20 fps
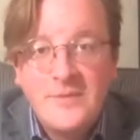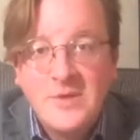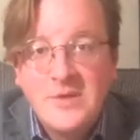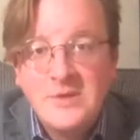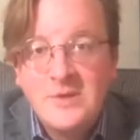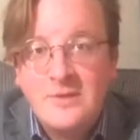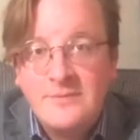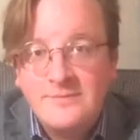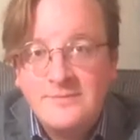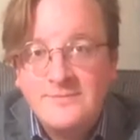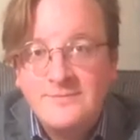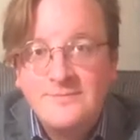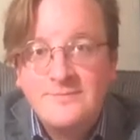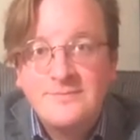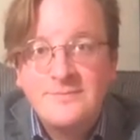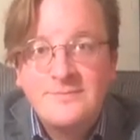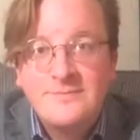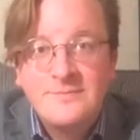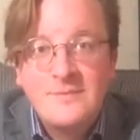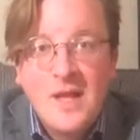So,
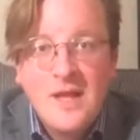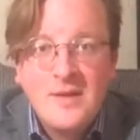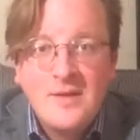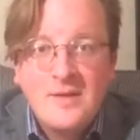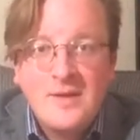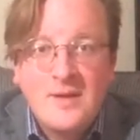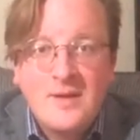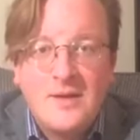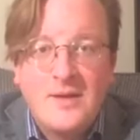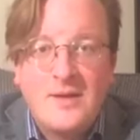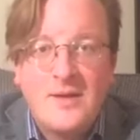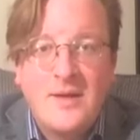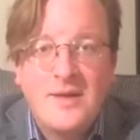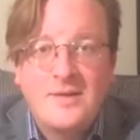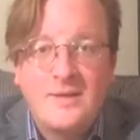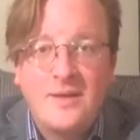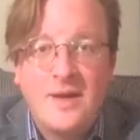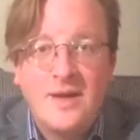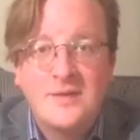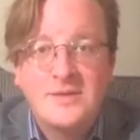
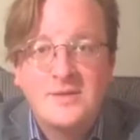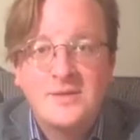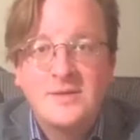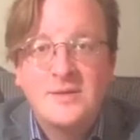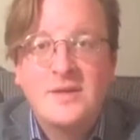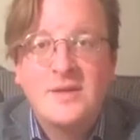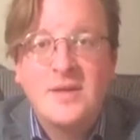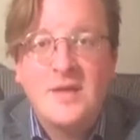let us